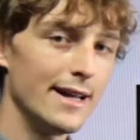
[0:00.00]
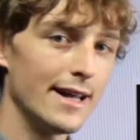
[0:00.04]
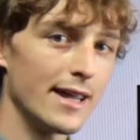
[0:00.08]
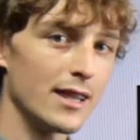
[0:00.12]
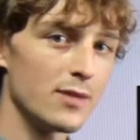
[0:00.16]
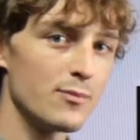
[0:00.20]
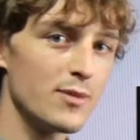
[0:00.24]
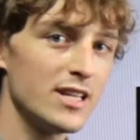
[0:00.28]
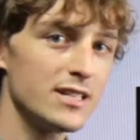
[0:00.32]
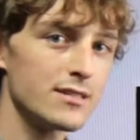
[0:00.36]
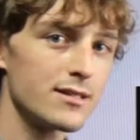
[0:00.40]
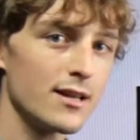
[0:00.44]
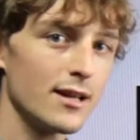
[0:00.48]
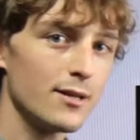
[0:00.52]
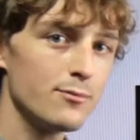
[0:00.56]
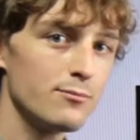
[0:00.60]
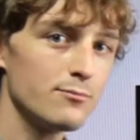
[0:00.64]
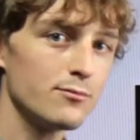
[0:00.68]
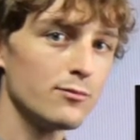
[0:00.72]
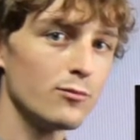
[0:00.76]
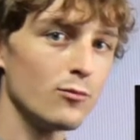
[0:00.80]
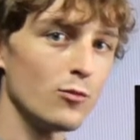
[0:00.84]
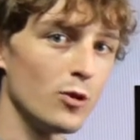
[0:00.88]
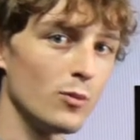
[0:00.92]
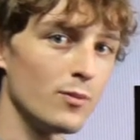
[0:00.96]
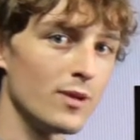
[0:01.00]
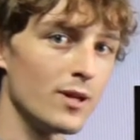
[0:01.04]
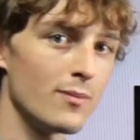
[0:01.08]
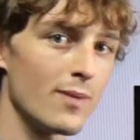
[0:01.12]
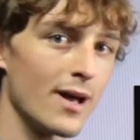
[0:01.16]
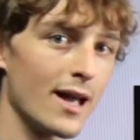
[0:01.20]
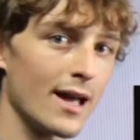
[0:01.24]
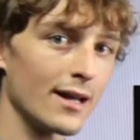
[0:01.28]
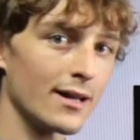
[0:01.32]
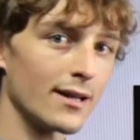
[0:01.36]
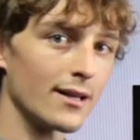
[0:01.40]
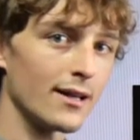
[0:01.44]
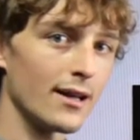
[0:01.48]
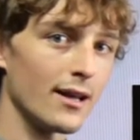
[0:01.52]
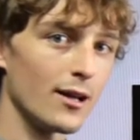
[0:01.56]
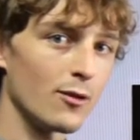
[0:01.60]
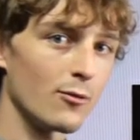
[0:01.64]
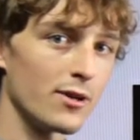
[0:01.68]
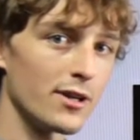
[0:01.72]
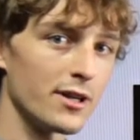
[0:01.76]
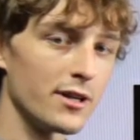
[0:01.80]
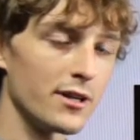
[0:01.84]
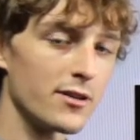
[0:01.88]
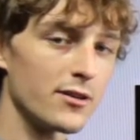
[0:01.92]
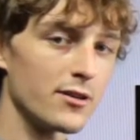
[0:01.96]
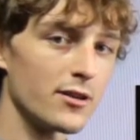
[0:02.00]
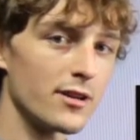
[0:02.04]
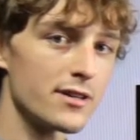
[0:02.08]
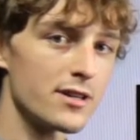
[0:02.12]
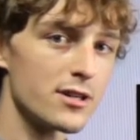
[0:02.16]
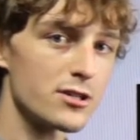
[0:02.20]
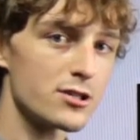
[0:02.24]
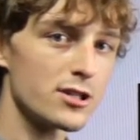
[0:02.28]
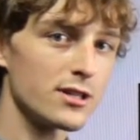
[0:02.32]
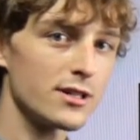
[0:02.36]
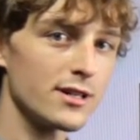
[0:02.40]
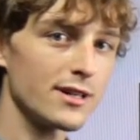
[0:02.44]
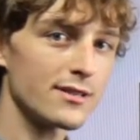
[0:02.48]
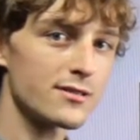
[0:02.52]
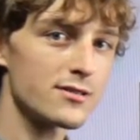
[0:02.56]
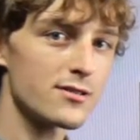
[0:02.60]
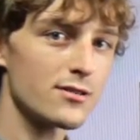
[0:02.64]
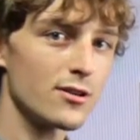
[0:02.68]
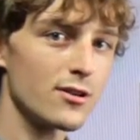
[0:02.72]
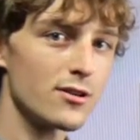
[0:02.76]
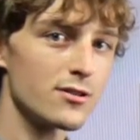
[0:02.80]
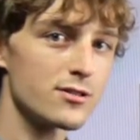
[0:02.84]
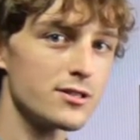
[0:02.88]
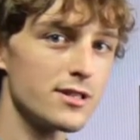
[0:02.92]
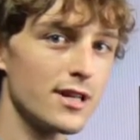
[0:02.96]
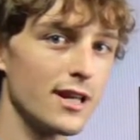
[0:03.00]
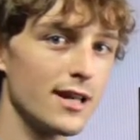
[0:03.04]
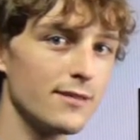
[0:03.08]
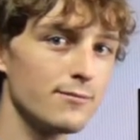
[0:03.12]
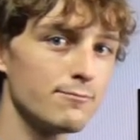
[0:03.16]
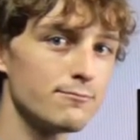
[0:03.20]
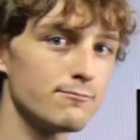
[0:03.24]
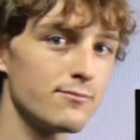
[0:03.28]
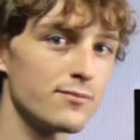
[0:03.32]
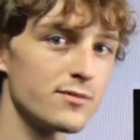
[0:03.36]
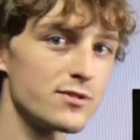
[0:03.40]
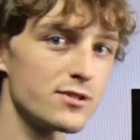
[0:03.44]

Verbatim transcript: In the meantime, we'll be back with another edition next Thursday,